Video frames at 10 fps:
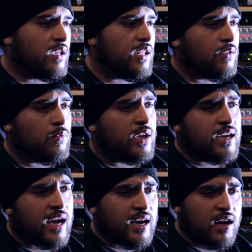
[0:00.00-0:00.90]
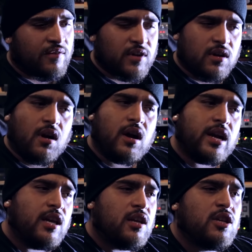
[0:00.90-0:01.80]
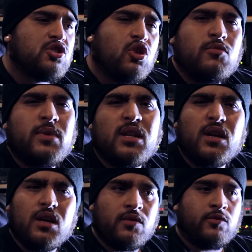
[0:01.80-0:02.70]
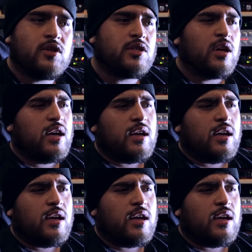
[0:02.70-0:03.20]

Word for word: he, he I got off the car he, he showed me love which